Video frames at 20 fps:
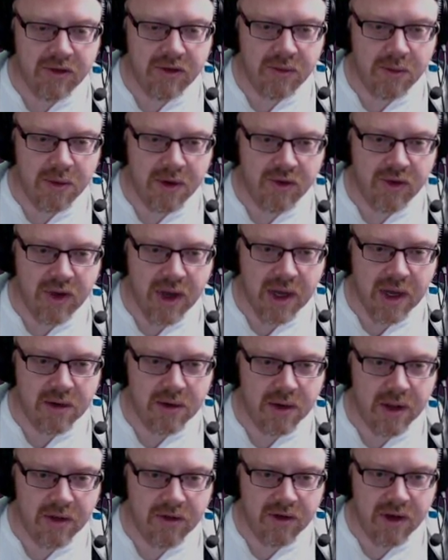we're tracking
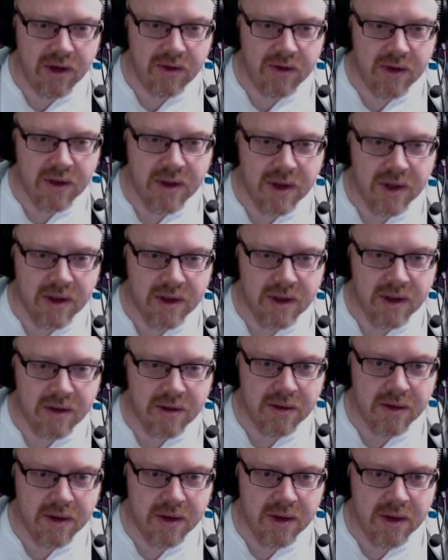all our changes here. So
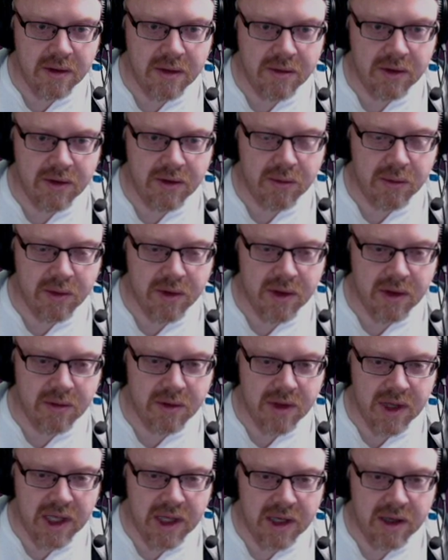which one was it?
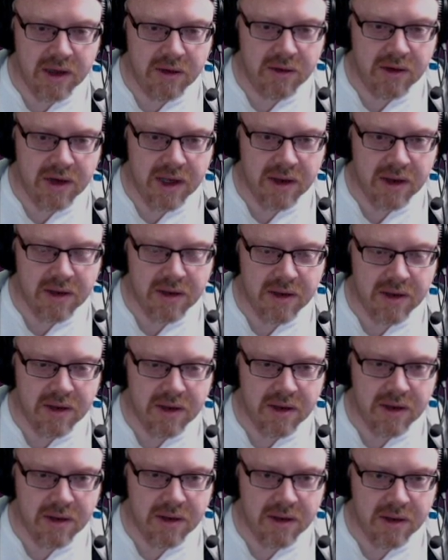Was it EQ test?
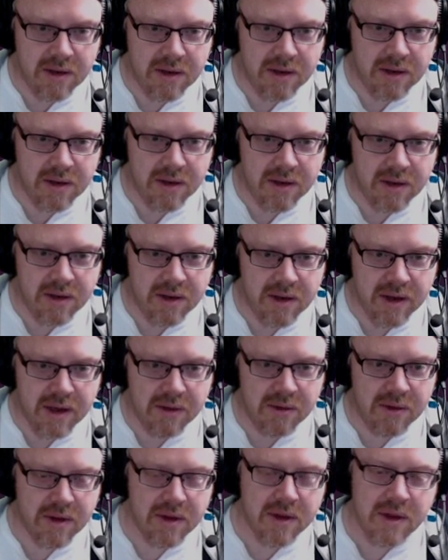It
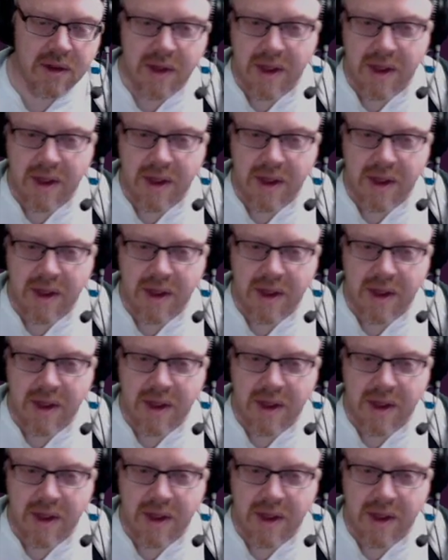was.